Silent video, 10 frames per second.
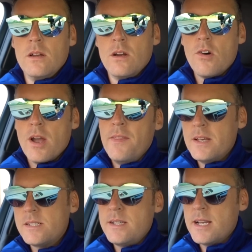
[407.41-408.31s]
Alright, and
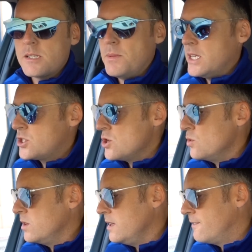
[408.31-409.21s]
this takes me
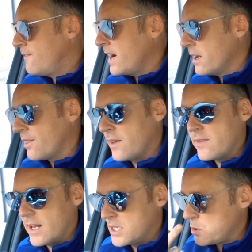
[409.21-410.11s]
to the final thing
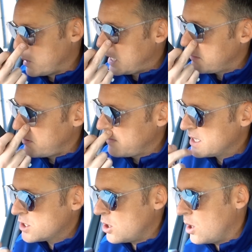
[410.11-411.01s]
that I don't like about
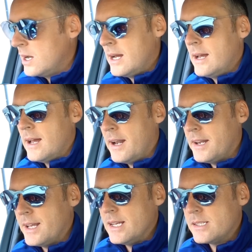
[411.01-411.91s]
this car, and
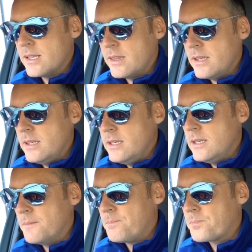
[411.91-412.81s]
it is
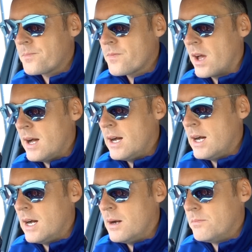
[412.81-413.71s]
the,
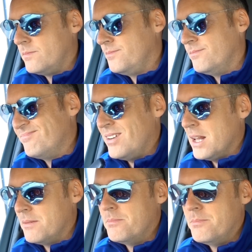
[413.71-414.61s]

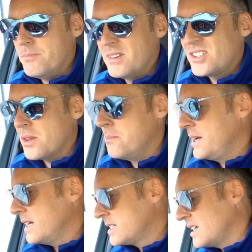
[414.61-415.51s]
well, it's not the
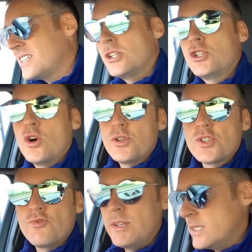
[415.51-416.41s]
media, it's the
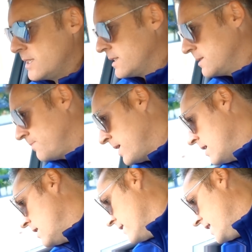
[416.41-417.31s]
touchscreen system.
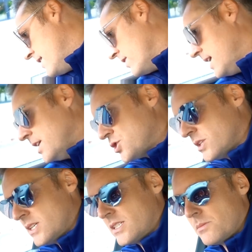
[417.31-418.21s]
The navigation
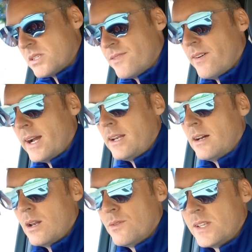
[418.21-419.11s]
system is fine.
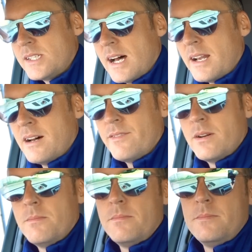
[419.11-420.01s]
I love the Sat Nav.
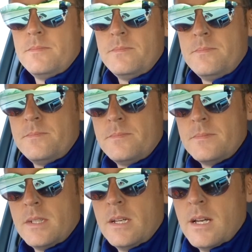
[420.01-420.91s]

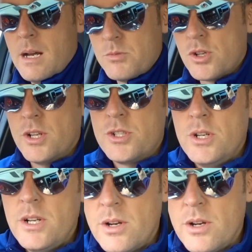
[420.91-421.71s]
I'm just going to turn it